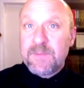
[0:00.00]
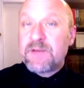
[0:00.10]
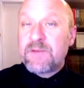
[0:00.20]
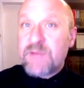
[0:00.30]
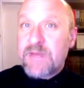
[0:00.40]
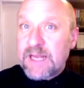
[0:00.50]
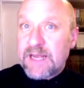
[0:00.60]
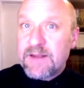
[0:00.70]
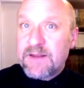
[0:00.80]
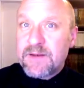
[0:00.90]
But
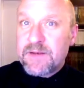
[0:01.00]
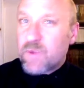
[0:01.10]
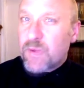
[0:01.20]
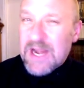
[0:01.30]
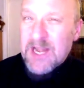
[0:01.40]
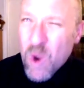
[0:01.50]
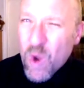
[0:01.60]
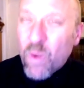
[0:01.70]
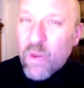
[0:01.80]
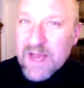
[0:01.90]
really, do I
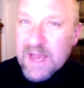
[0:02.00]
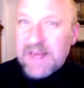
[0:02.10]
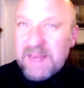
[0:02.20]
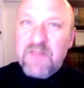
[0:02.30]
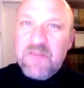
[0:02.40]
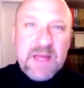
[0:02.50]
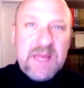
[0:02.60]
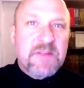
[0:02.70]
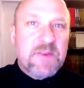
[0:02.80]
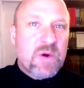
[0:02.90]
know why I get out of
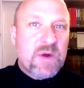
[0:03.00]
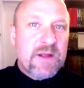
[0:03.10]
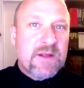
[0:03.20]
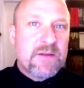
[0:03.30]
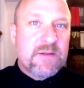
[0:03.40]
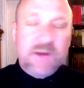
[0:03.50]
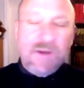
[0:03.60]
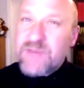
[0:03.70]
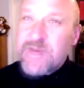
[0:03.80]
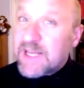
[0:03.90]
bed in the morning? Do
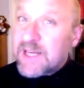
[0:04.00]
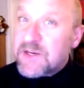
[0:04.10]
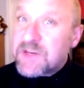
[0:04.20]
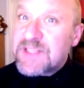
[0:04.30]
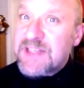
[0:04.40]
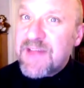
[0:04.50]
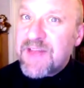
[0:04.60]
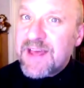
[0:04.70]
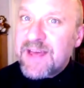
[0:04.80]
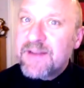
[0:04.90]
I really
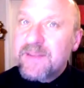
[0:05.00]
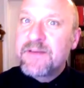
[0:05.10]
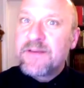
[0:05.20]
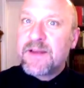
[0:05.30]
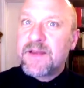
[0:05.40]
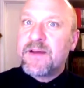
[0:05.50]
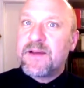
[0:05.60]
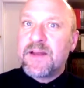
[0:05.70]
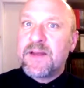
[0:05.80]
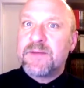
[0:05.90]
understand that in
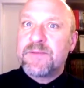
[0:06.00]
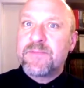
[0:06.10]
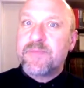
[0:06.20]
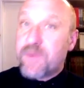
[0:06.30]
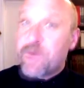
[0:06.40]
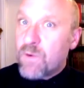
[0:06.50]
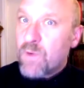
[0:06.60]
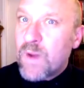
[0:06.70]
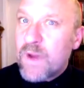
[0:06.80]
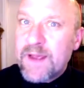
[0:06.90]
a
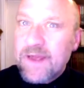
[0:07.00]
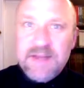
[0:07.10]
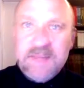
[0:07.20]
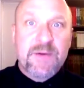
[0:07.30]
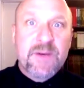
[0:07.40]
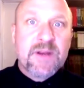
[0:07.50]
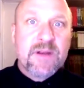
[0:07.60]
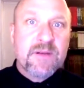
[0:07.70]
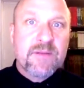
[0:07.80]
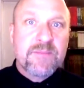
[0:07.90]
thorough way? I doubt it.